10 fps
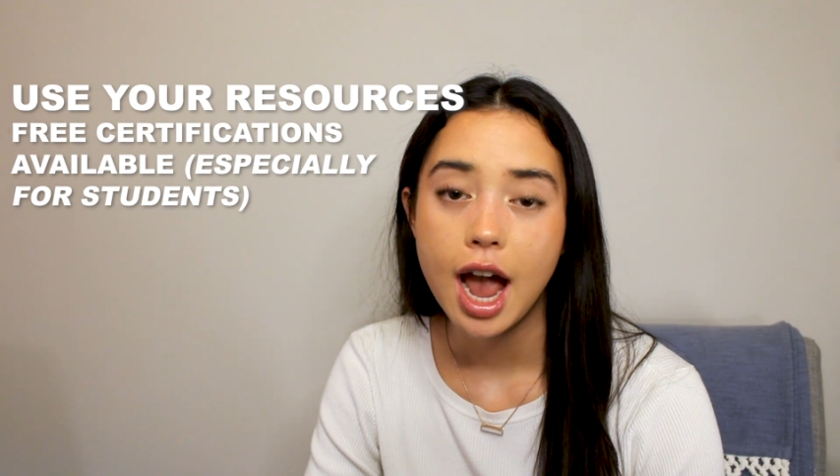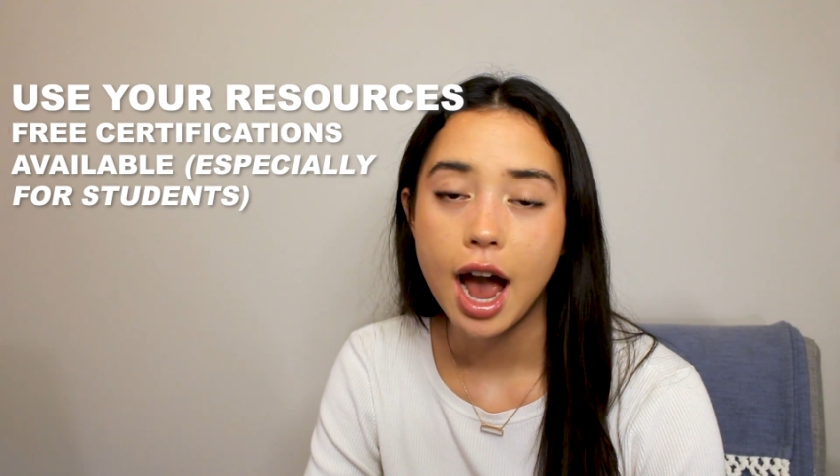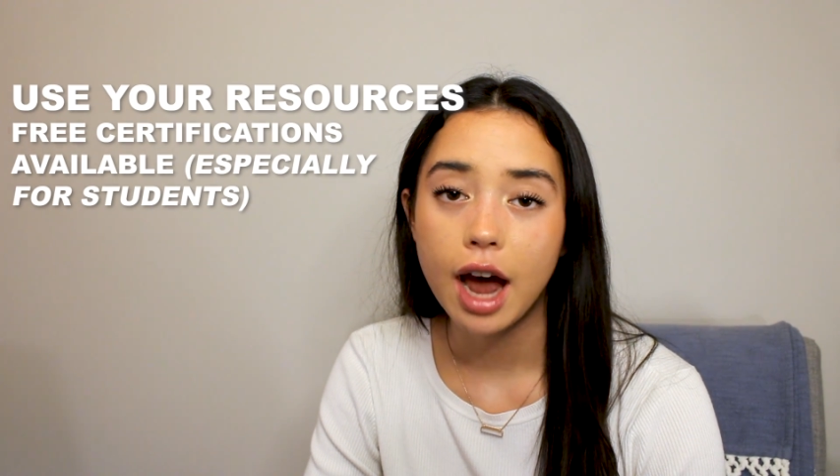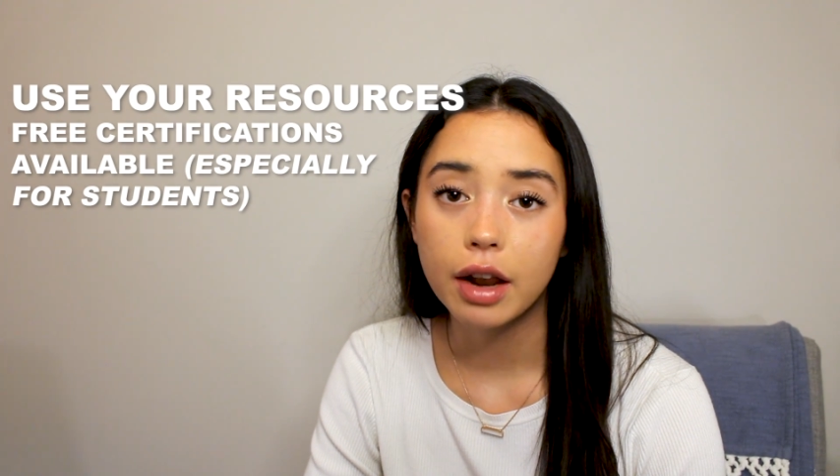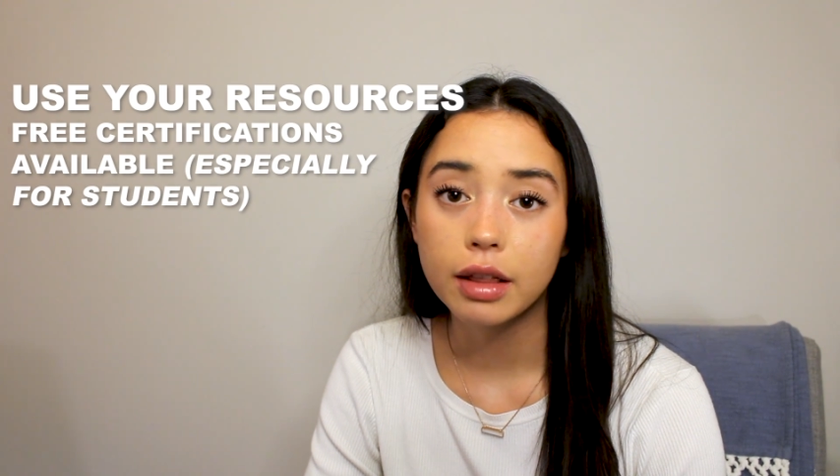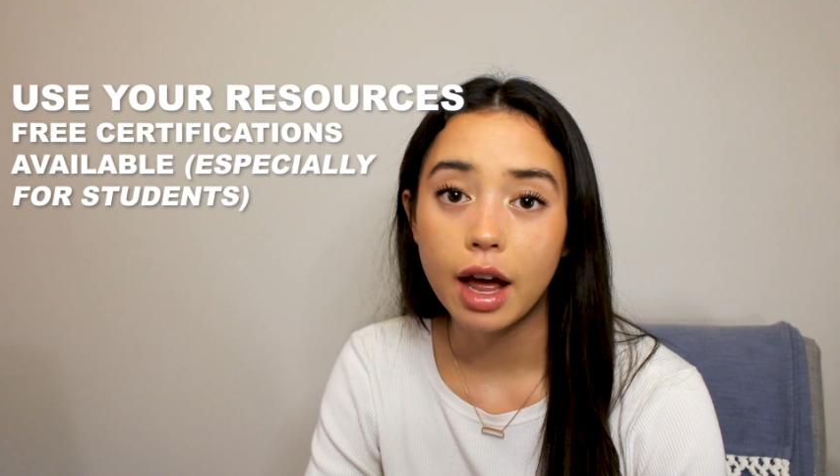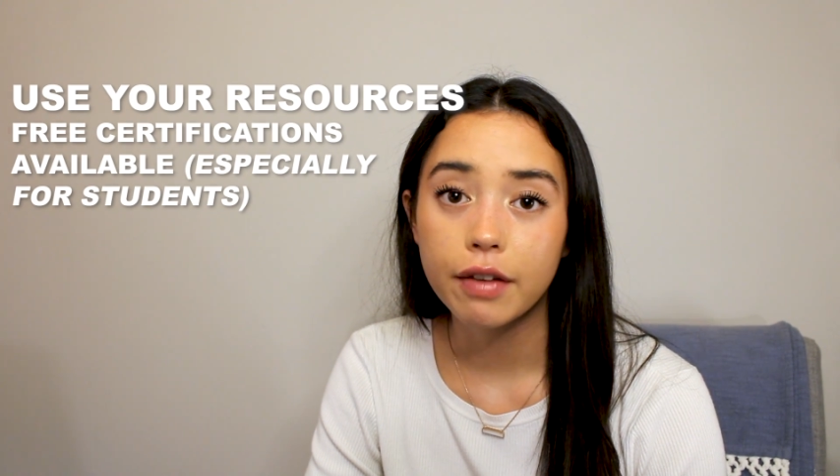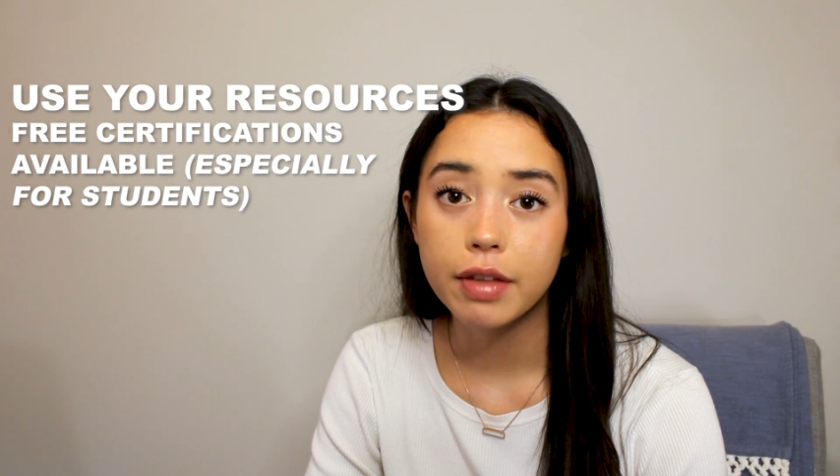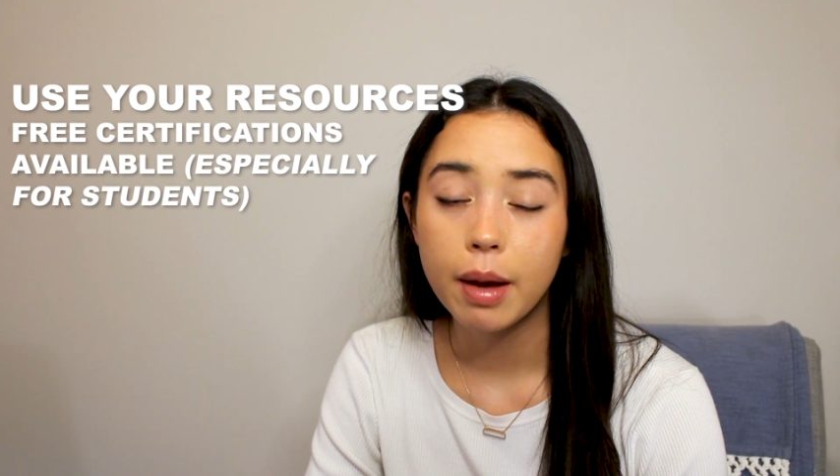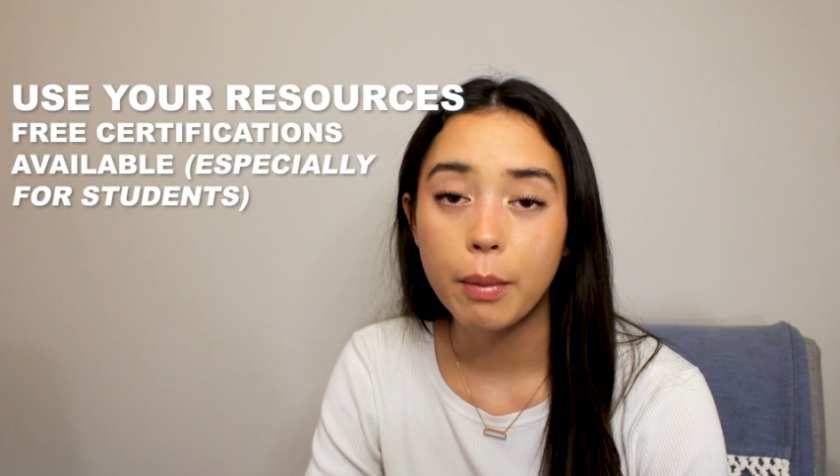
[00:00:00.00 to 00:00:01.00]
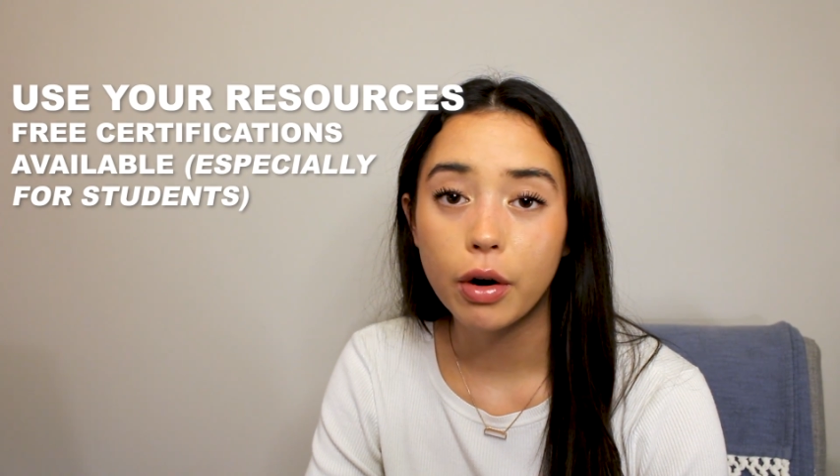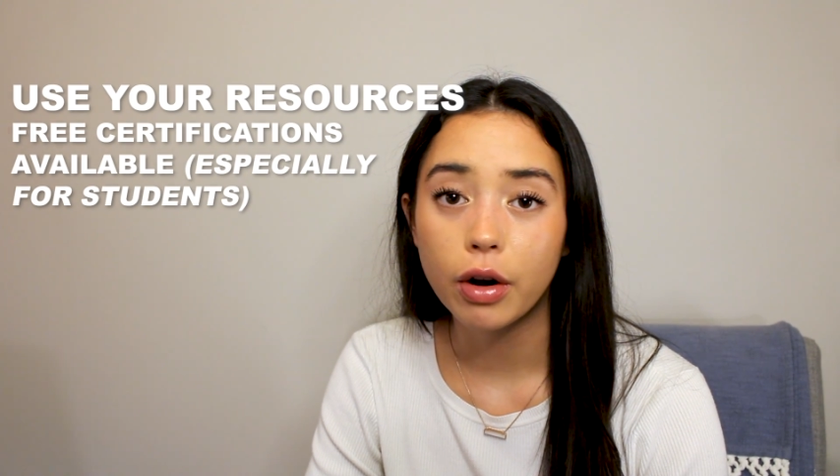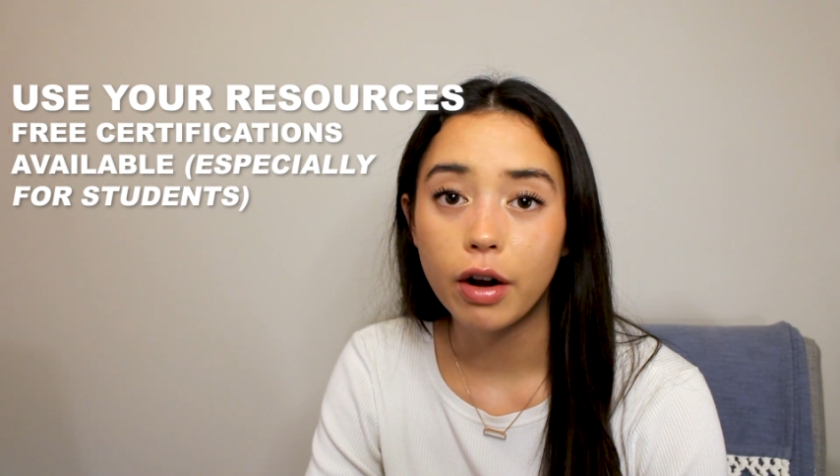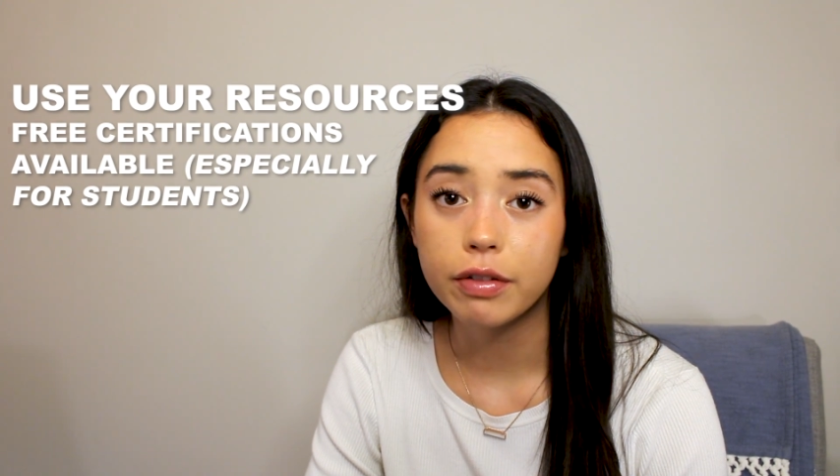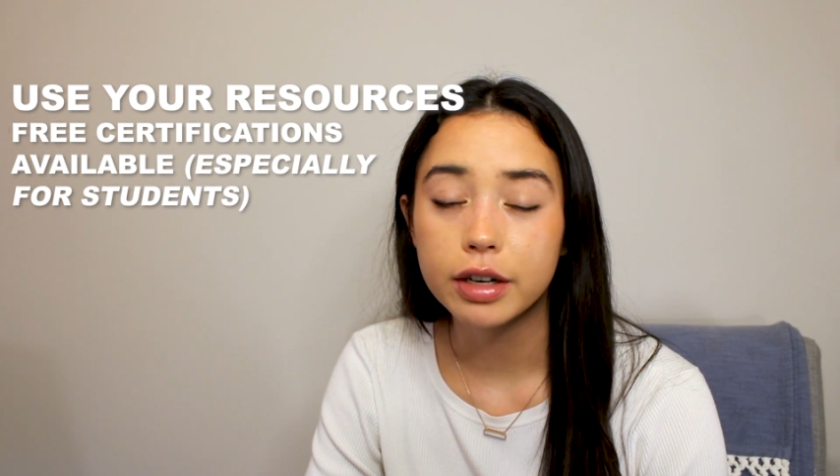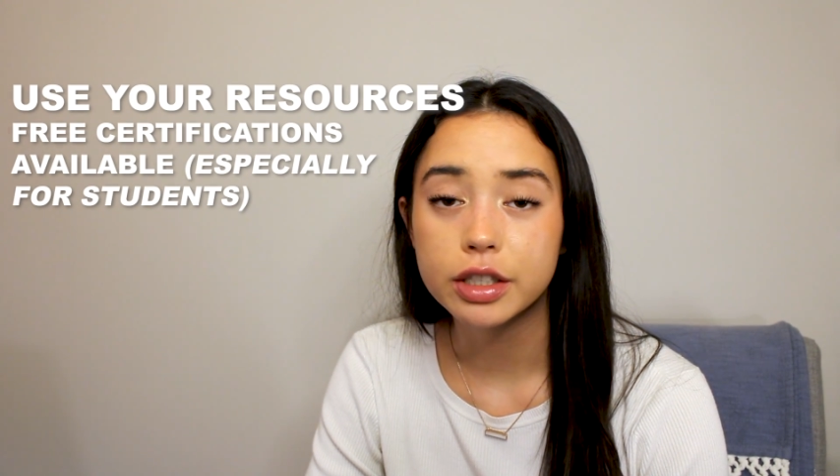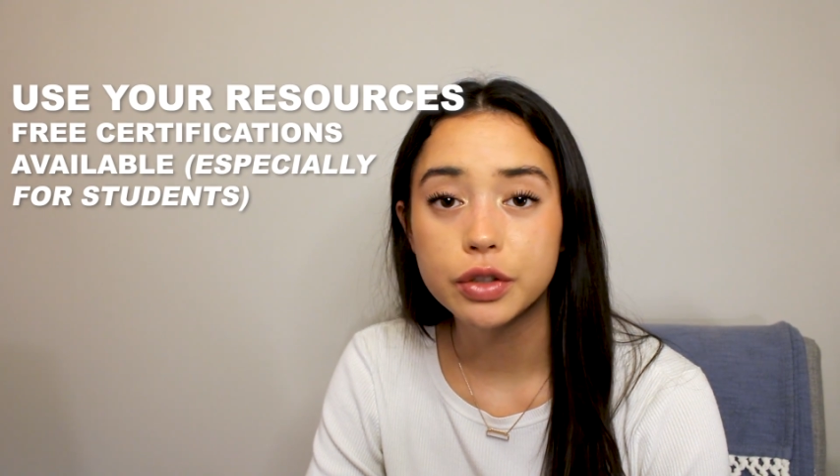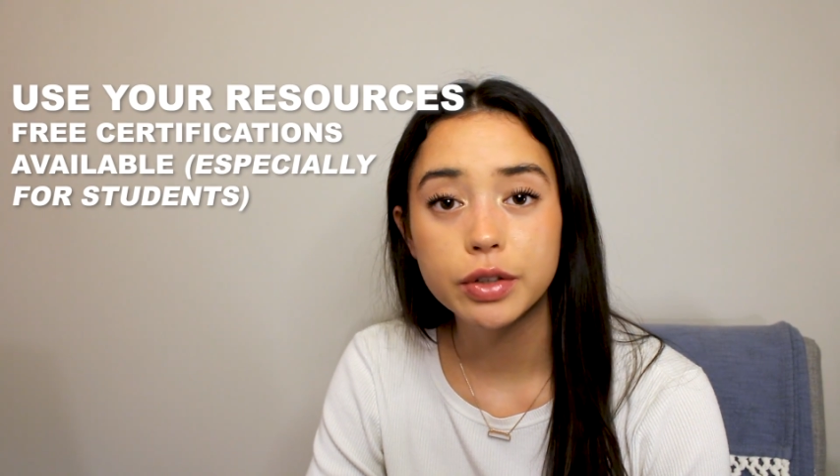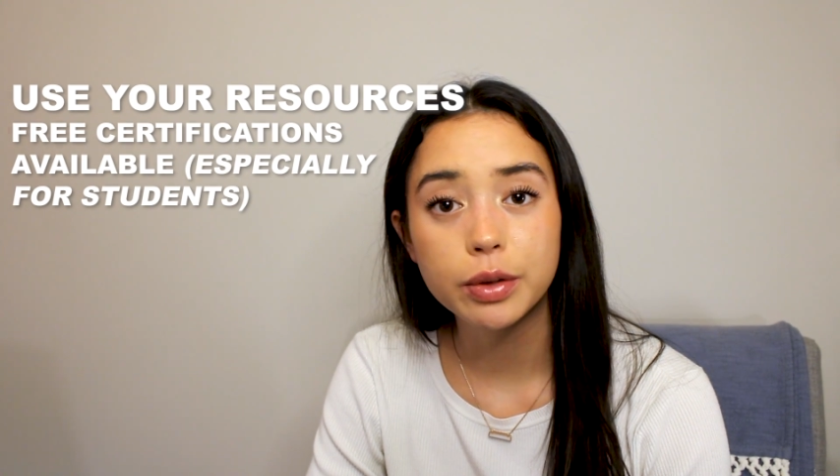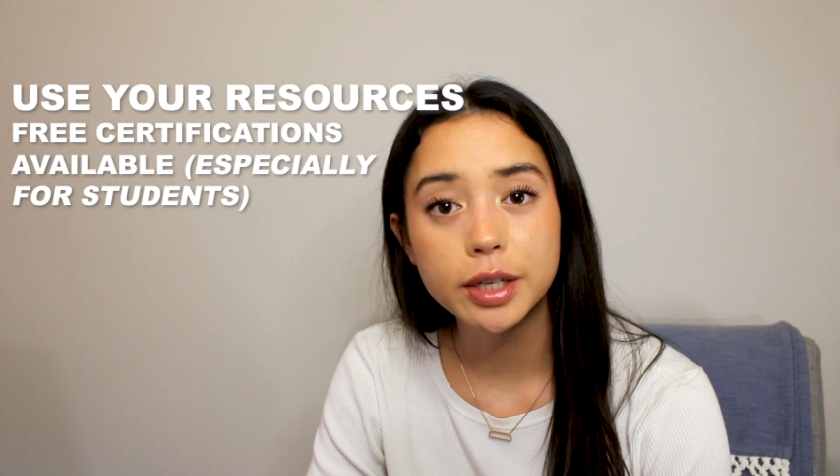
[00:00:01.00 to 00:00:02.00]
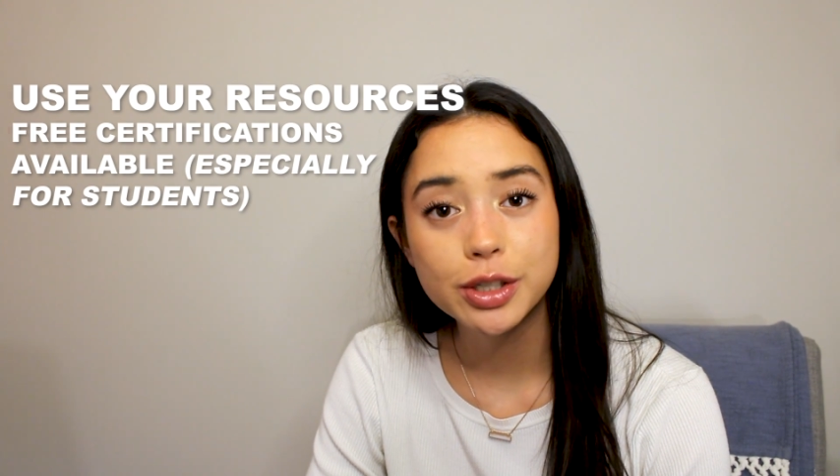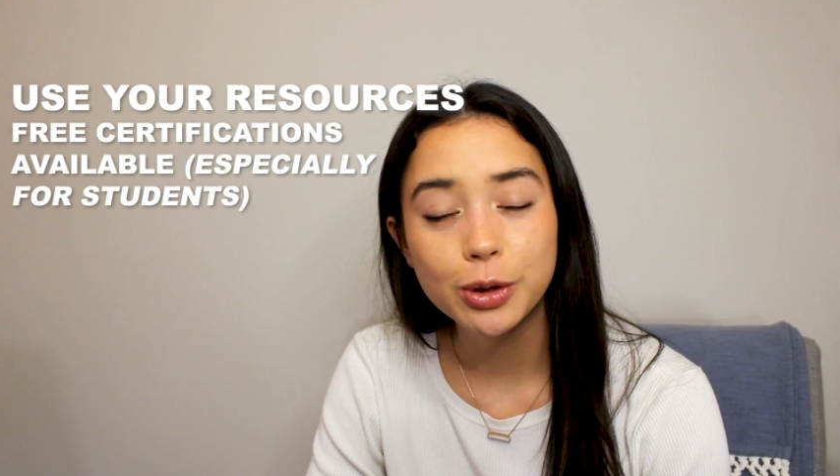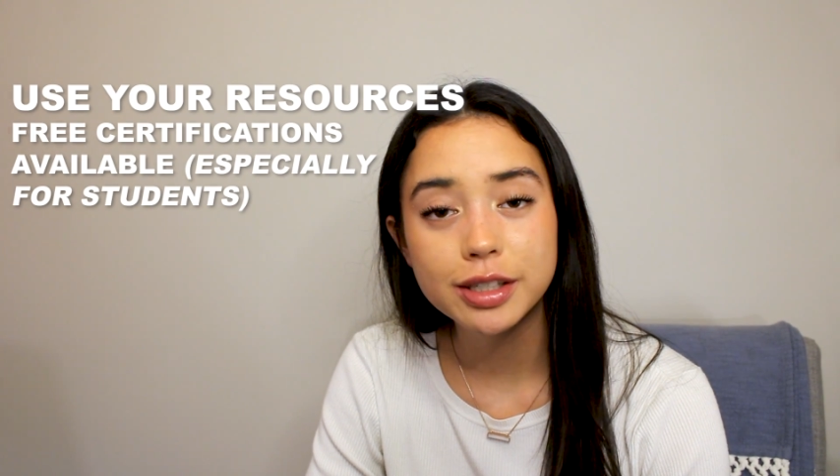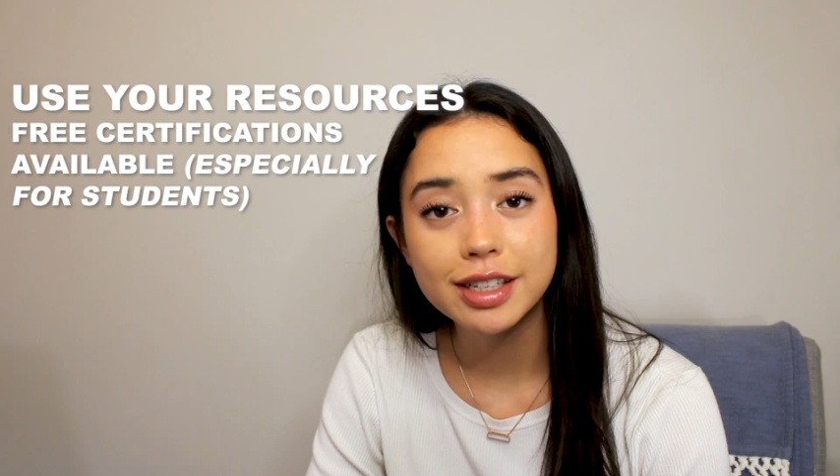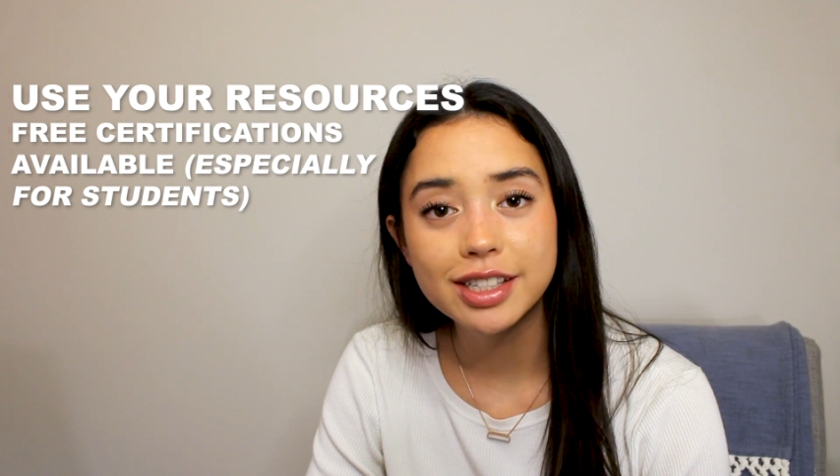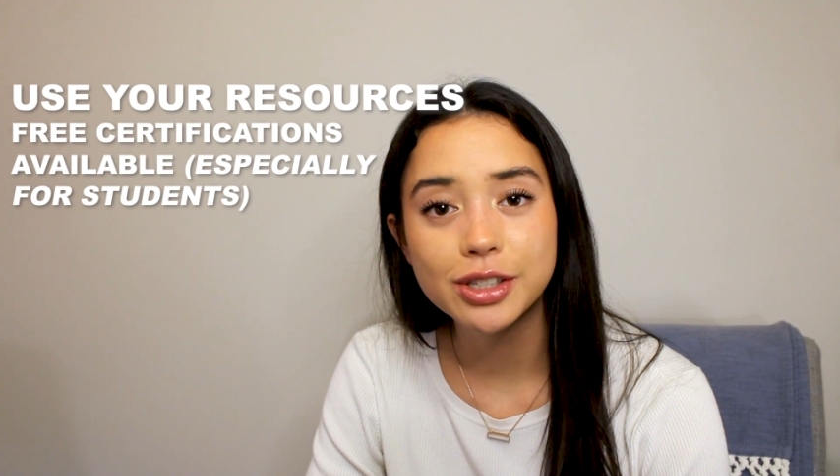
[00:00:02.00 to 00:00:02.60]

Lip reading: and a lot of them are offered as free resources.